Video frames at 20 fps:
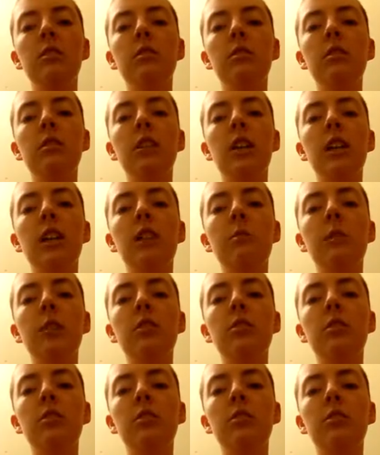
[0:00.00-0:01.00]
We're talking about
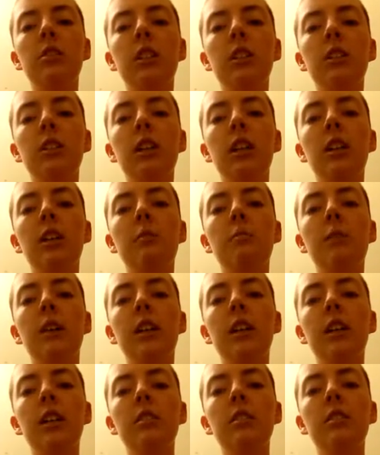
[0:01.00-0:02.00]
children cut
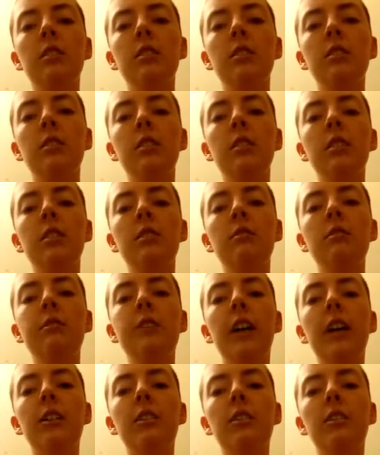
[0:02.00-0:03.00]
apart,
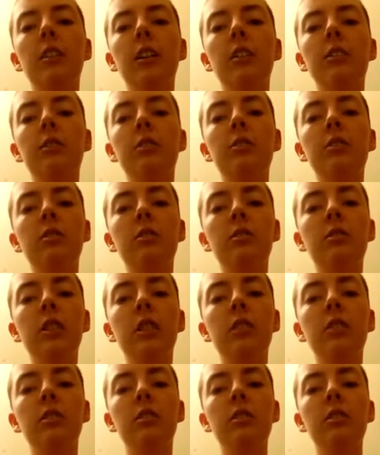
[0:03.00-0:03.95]
fed to other children